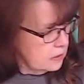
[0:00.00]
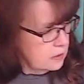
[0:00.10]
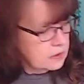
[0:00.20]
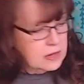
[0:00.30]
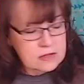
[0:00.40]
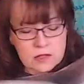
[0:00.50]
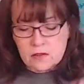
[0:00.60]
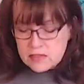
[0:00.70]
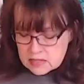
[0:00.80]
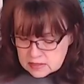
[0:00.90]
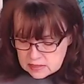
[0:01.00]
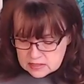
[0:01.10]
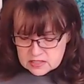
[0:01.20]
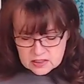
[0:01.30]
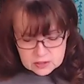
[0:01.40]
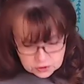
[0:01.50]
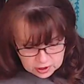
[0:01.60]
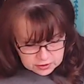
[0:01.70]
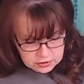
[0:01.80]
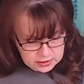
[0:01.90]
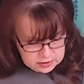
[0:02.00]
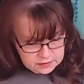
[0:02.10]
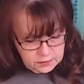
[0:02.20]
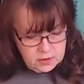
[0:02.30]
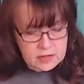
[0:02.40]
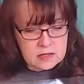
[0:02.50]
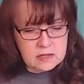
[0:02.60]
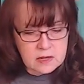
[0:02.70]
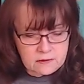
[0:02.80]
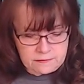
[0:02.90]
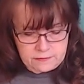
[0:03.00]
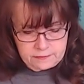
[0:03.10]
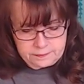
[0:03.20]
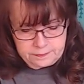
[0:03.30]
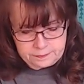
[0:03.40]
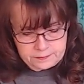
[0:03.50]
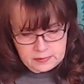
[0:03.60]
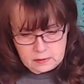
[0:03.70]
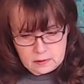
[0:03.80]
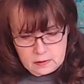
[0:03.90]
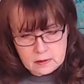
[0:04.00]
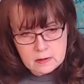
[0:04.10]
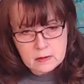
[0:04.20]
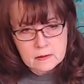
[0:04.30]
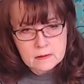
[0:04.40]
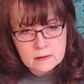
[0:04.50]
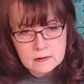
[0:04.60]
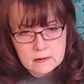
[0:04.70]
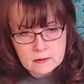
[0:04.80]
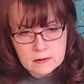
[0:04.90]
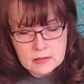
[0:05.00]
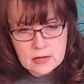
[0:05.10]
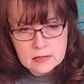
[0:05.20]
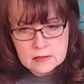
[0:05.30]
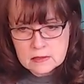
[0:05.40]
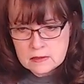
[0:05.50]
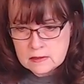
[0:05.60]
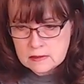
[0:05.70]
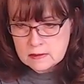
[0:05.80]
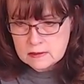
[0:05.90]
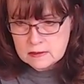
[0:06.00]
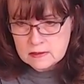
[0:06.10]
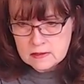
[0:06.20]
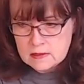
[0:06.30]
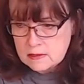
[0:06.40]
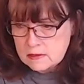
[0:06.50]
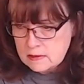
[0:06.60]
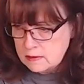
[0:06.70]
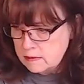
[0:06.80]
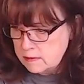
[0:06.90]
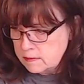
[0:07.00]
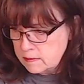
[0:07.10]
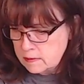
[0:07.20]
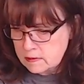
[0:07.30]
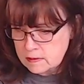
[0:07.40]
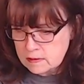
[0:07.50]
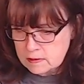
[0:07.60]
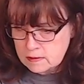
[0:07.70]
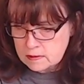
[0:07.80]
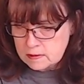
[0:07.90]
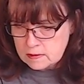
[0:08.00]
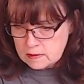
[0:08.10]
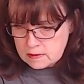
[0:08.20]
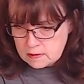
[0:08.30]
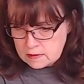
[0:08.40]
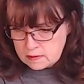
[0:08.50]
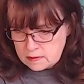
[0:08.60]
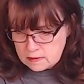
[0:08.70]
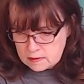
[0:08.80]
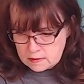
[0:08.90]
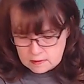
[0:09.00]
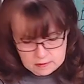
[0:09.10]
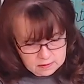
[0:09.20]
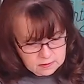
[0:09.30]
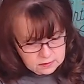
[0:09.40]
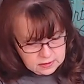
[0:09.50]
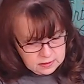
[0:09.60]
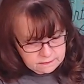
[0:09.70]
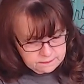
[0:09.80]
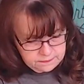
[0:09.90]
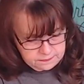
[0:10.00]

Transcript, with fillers: Okay, so this is the truck transfer itself. Okay, I'm going to have you do something because yes. we just had a, maybe 20 seconds of dead air. Okay. Just